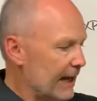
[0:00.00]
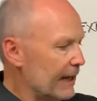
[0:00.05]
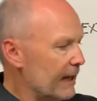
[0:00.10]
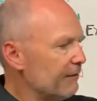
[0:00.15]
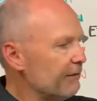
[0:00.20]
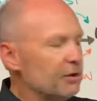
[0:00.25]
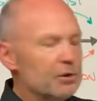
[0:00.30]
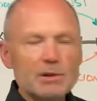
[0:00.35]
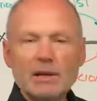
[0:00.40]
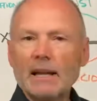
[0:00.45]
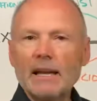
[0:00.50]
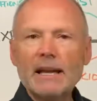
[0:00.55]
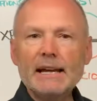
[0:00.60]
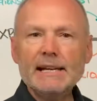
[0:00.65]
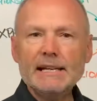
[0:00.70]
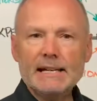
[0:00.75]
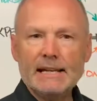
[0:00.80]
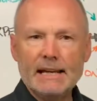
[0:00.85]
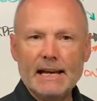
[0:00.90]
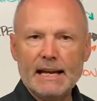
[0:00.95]
if you'd
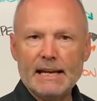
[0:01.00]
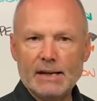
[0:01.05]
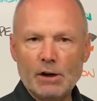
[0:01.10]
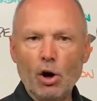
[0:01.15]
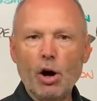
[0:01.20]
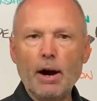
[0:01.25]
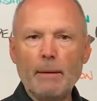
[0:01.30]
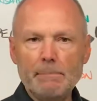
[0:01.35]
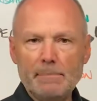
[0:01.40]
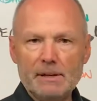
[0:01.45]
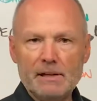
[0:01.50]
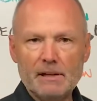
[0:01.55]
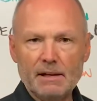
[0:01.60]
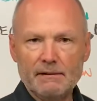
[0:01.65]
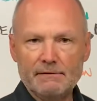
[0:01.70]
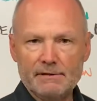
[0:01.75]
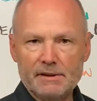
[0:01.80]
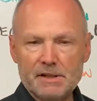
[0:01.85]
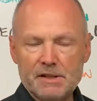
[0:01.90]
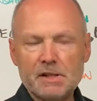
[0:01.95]
like a copy
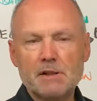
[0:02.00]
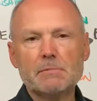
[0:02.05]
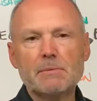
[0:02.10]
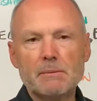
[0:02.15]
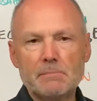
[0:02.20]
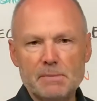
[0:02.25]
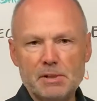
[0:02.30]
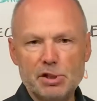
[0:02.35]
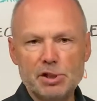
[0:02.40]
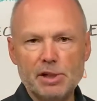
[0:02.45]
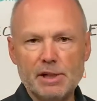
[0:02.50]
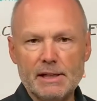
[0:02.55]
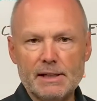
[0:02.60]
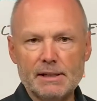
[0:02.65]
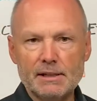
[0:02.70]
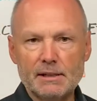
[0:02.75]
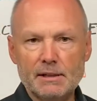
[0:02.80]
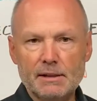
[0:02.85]
of this commitment sheet,